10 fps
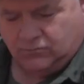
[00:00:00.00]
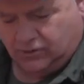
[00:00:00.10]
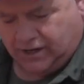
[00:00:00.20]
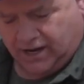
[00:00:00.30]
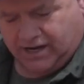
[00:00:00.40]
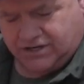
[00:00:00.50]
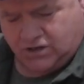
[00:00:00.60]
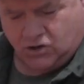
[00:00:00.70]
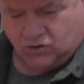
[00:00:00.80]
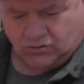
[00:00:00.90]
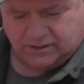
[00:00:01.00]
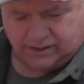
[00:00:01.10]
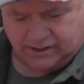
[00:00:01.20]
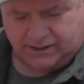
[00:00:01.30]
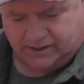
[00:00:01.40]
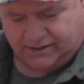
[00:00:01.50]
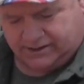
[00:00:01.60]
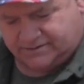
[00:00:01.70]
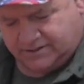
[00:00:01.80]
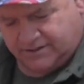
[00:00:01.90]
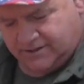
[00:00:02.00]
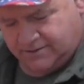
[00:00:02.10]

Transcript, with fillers: What I do is